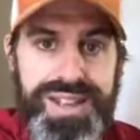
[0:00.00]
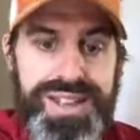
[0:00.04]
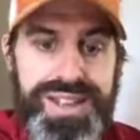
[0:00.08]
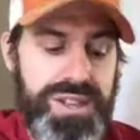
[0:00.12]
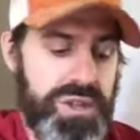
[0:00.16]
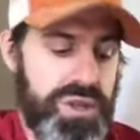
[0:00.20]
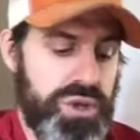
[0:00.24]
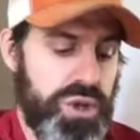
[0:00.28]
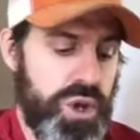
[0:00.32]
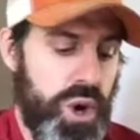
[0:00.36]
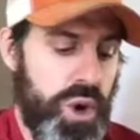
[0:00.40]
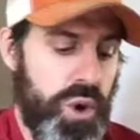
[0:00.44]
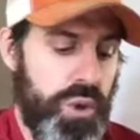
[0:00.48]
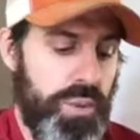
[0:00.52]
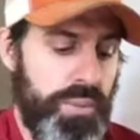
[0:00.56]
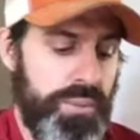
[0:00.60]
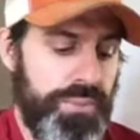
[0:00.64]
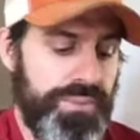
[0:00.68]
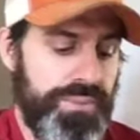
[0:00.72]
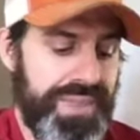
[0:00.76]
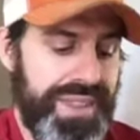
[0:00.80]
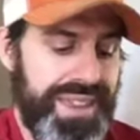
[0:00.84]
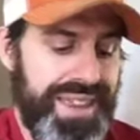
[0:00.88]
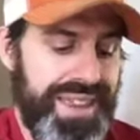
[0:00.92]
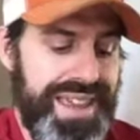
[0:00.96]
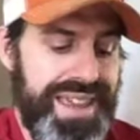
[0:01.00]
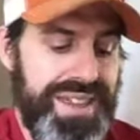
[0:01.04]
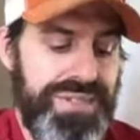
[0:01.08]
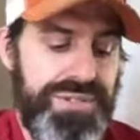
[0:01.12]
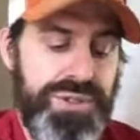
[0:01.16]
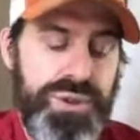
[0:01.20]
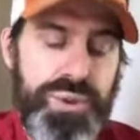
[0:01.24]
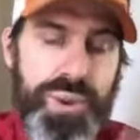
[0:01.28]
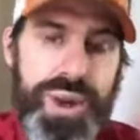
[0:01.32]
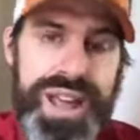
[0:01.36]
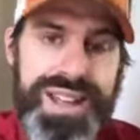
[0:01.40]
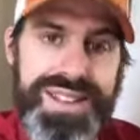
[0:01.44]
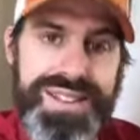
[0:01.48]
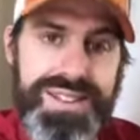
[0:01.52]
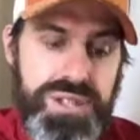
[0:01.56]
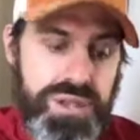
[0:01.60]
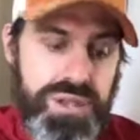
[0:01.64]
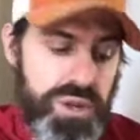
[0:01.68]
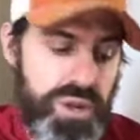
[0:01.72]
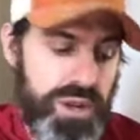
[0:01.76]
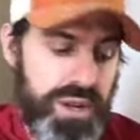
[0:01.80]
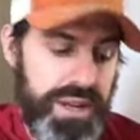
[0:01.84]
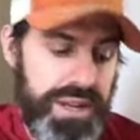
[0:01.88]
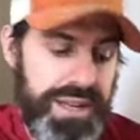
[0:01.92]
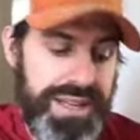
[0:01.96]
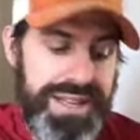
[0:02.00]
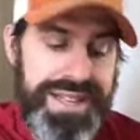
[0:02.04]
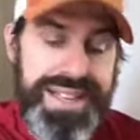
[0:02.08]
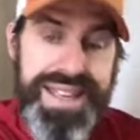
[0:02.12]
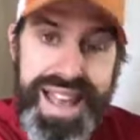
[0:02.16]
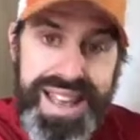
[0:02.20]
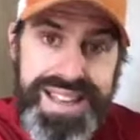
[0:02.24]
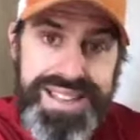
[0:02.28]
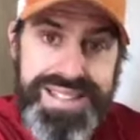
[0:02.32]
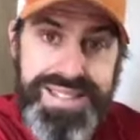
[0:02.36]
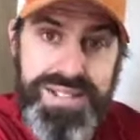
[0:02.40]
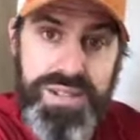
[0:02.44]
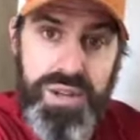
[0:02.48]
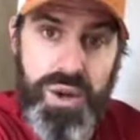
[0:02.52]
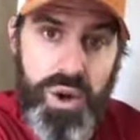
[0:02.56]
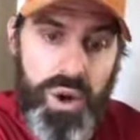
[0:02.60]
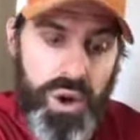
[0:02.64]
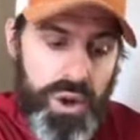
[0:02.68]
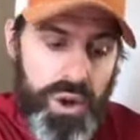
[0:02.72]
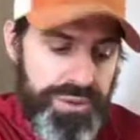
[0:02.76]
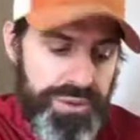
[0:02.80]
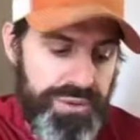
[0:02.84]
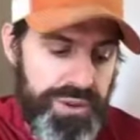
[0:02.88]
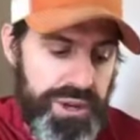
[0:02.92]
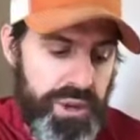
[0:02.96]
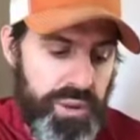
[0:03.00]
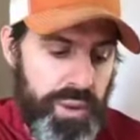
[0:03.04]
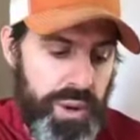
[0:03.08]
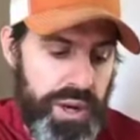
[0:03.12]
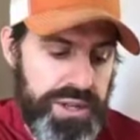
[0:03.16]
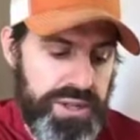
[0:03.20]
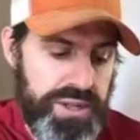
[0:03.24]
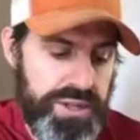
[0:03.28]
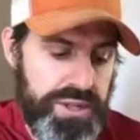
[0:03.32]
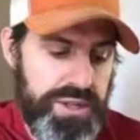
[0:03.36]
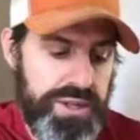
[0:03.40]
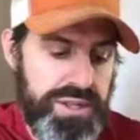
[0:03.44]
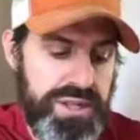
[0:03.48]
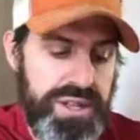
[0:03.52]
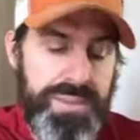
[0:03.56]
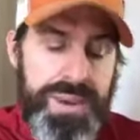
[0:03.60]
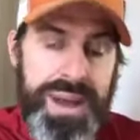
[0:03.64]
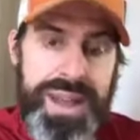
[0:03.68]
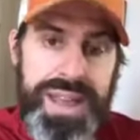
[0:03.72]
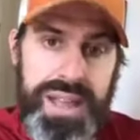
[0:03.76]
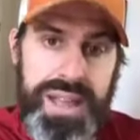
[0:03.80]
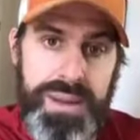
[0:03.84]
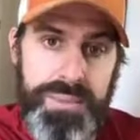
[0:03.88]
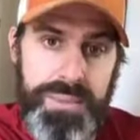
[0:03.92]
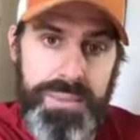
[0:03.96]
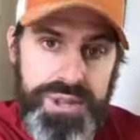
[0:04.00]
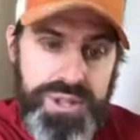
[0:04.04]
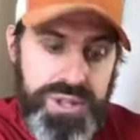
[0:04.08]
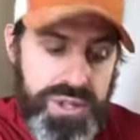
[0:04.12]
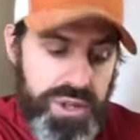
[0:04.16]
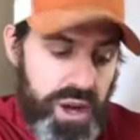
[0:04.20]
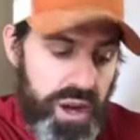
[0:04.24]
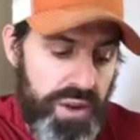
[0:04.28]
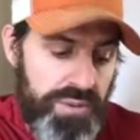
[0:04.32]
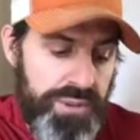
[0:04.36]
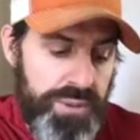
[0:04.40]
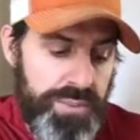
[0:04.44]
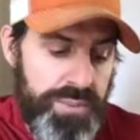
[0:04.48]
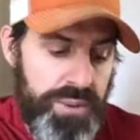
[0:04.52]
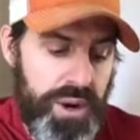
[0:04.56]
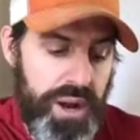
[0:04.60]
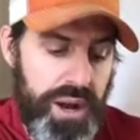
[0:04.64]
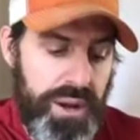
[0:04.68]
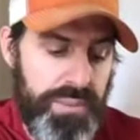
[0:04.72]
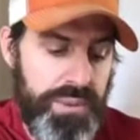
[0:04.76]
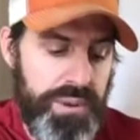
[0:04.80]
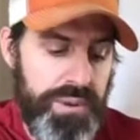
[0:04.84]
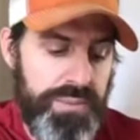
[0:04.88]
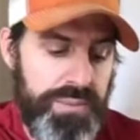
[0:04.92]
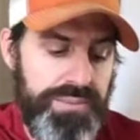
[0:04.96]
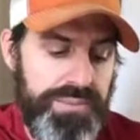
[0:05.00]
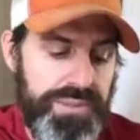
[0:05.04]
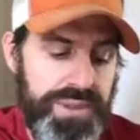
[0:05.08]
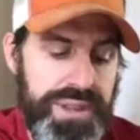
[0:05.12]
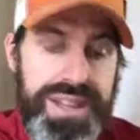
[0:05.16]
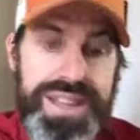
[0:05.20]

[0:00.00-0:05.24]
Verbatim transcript: So if you answer yes to all 3 questions, am I able to solve the problem?